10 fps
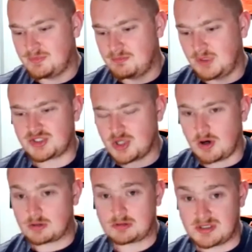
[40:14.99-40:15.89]
much
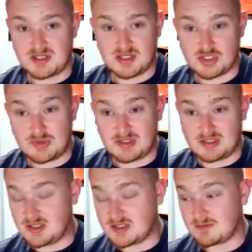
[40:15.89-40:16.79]
harder decision than
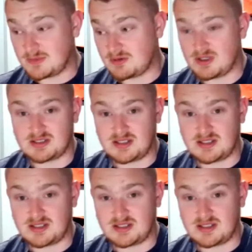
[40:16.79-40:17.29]
it is for me right